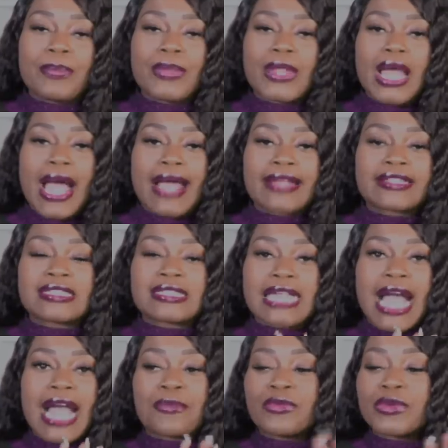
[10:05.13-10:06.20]
I just, I
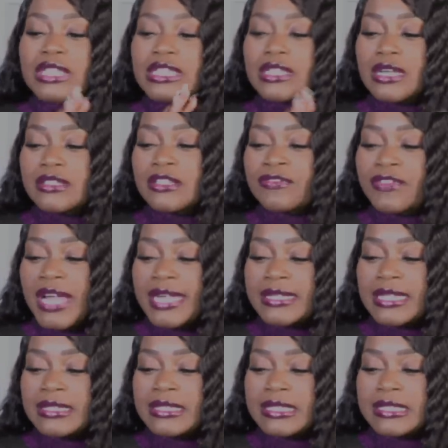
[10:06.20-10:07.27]
really love the fact
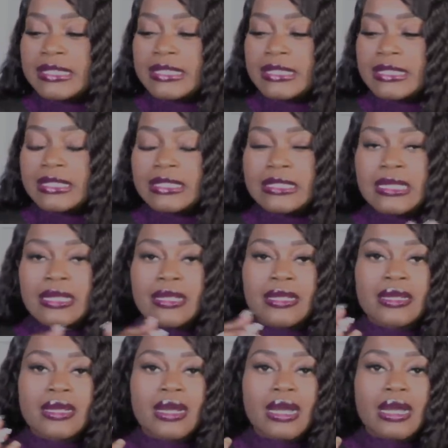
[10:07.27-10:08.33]
that this is,
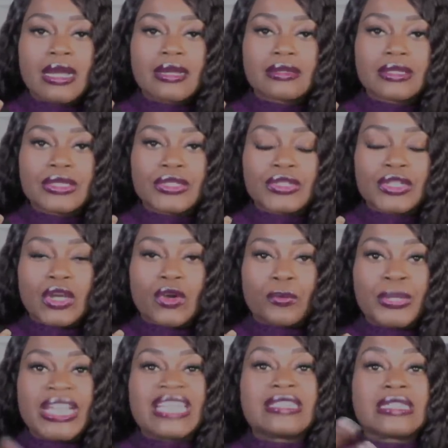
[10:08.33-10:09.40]
you know,
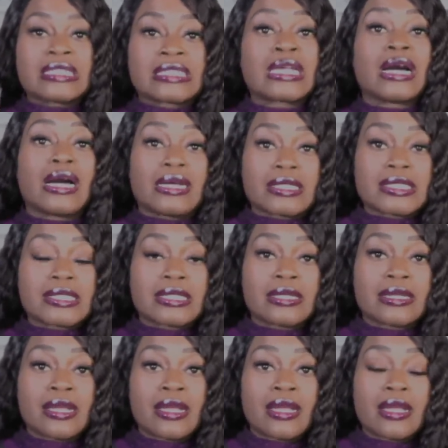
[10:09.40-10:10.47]
being discussed,
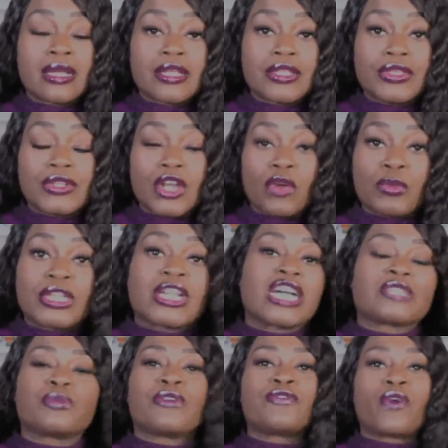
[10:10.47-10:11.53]
you know, because
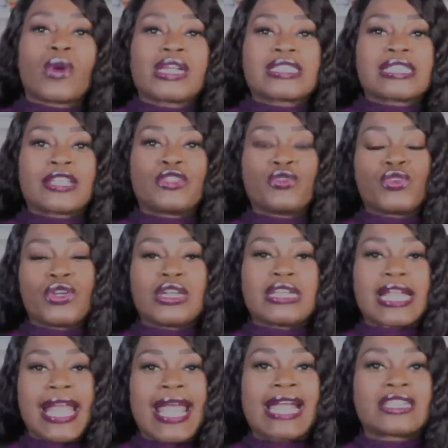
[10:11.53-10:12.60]
before it's like you couldn't
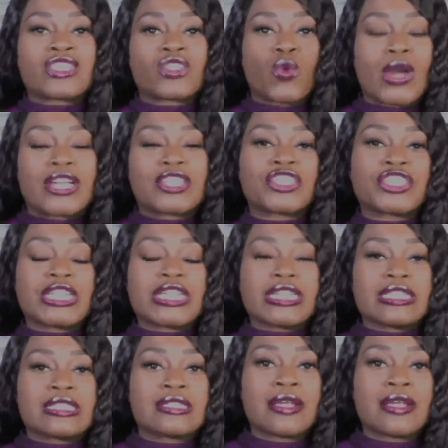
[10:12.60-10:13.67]
ask
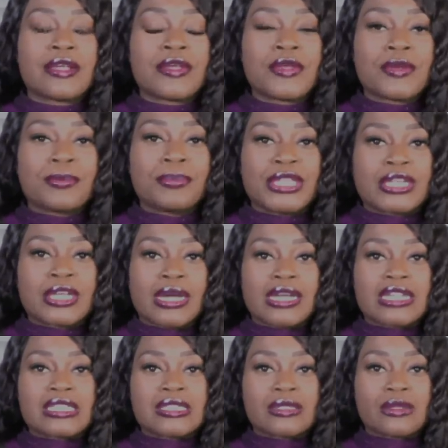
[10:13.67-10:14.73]
questions
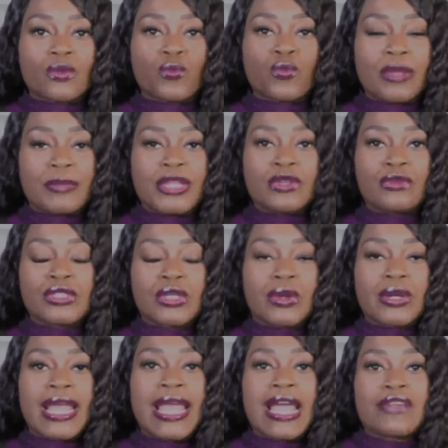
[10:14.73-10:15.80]
because women who don't
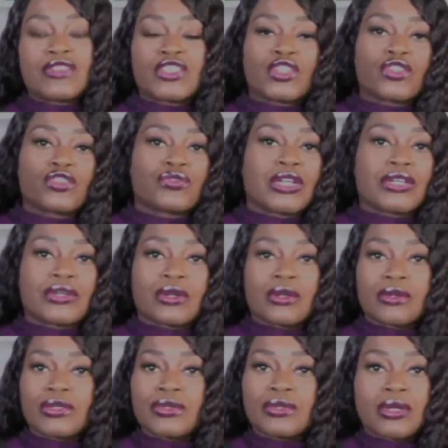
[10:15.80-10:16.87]
have children or
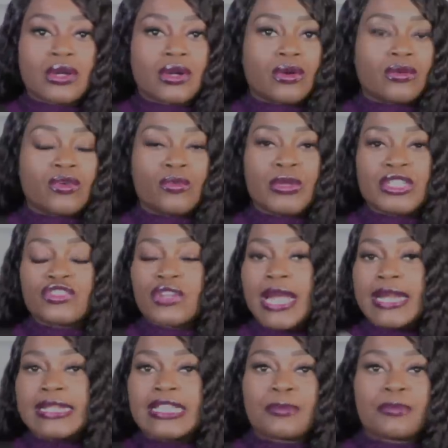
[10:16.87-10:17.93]
you know who've been trying
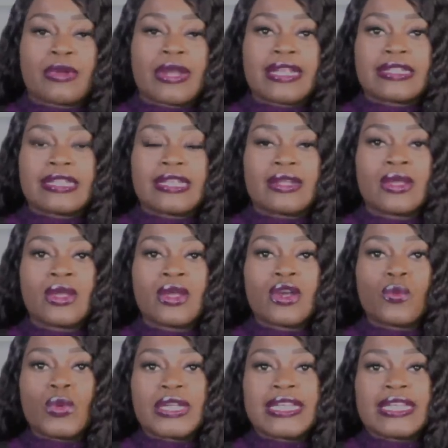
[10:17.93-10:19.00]
to get pregnant
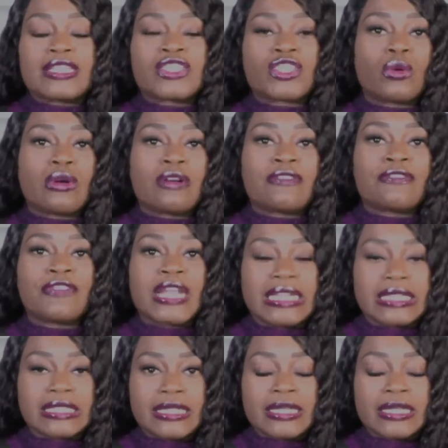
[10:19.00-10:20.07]
would get so
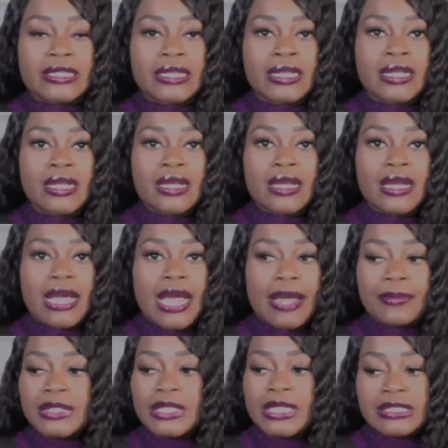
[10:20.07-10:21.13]
offended um
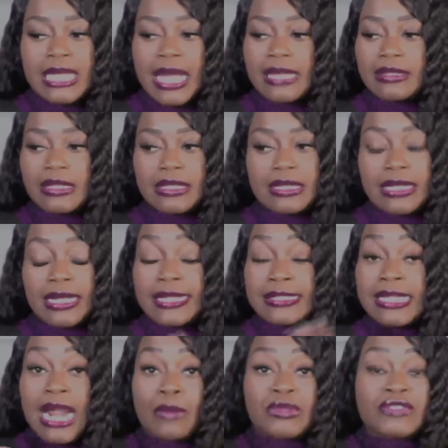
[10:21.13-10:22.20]
because i like i said
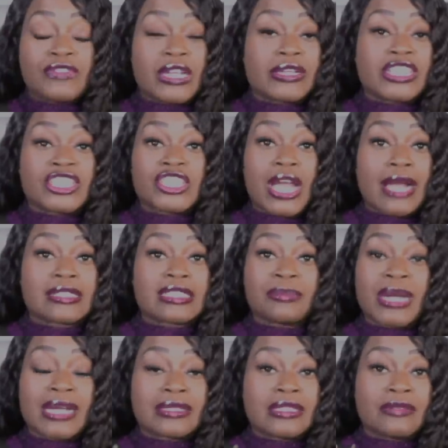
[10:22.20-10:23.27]
i was very shocked
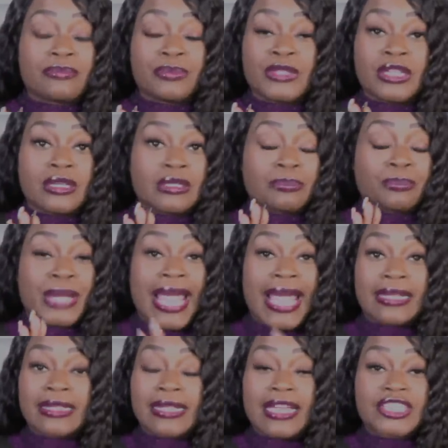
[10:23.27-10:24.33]
about the the
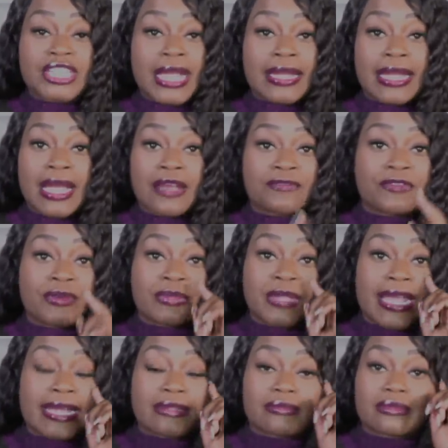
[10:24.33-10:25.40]
backlash i got from
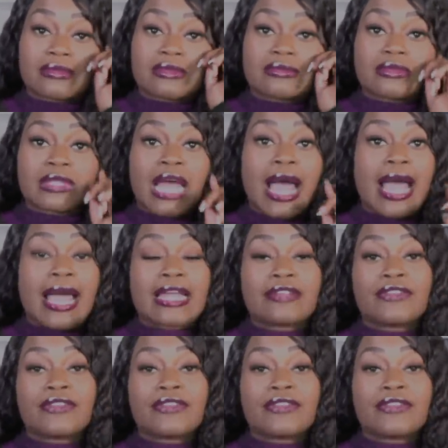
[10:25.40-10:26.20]
that live